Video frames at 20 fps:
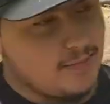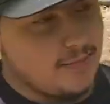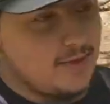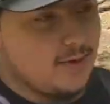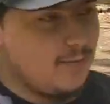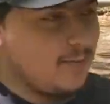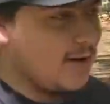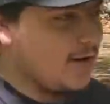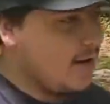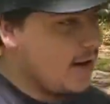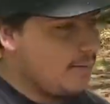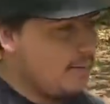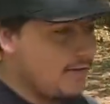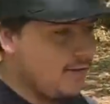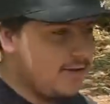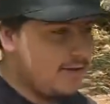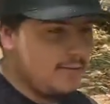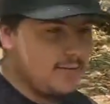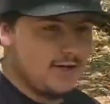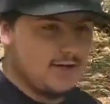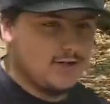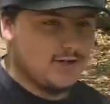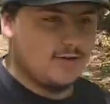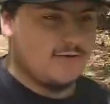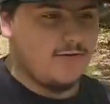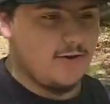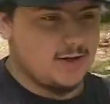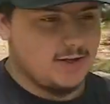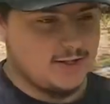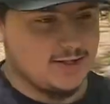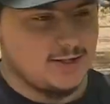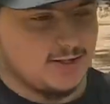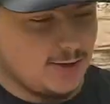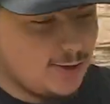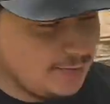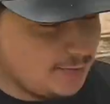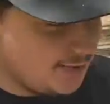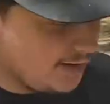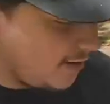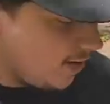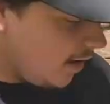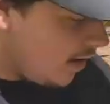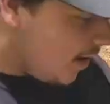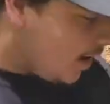you might not believe me because you're fucking stupid,